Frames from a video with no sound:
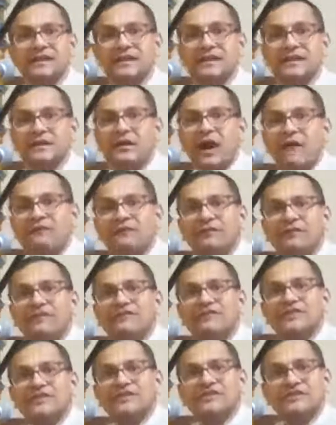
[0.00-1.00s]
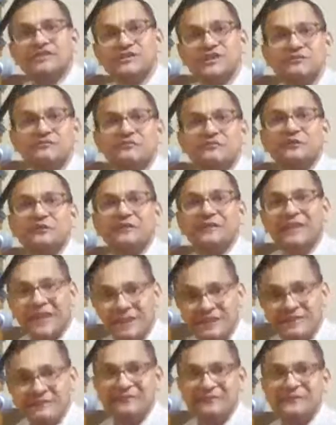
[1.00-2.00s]
I've lived such a sinful
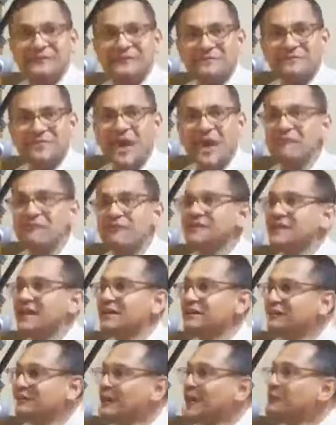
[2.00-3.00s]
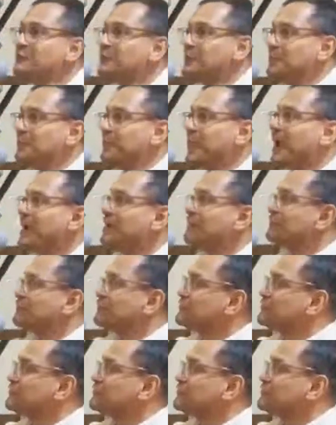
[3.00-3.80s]
life. I've identified with the body for